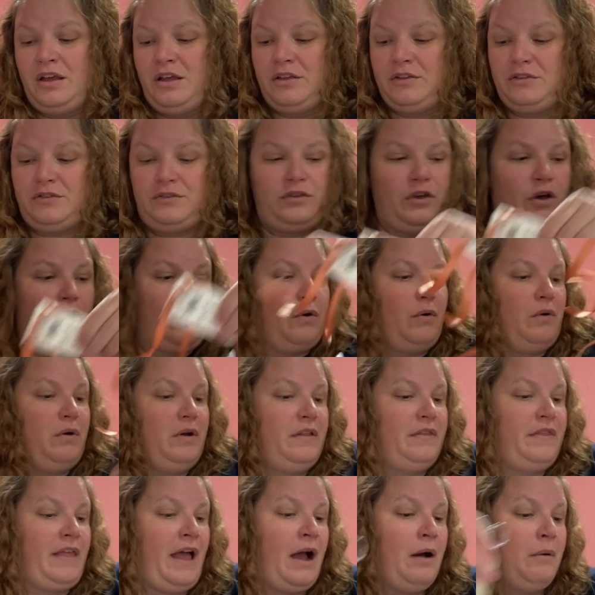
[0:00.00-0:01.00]
So
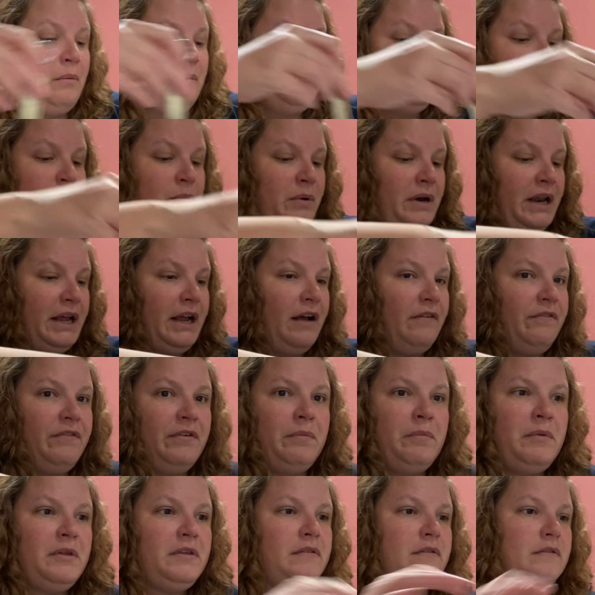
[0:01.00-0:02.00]
that was what I got
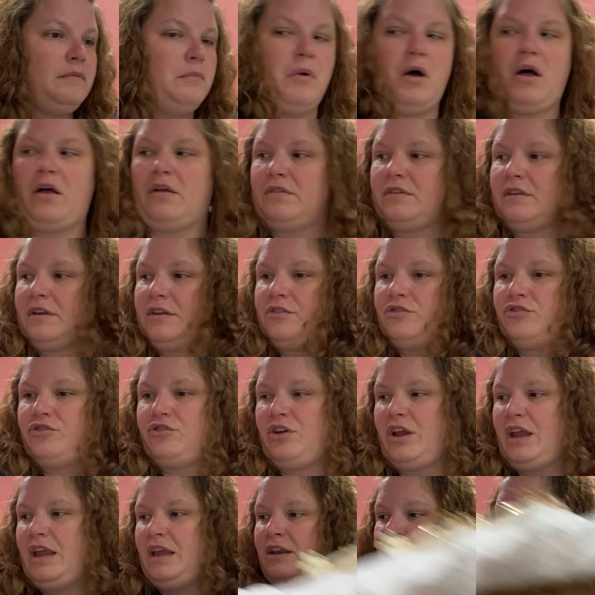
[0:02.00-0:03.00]
from the Smalls
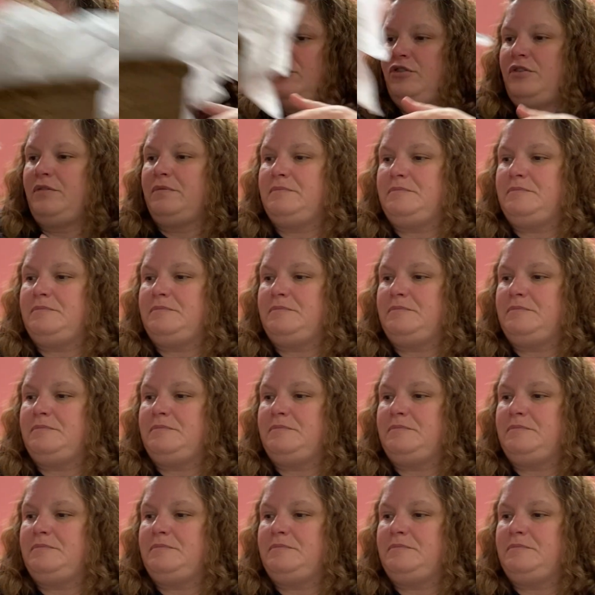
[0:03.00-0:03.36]
Exchange.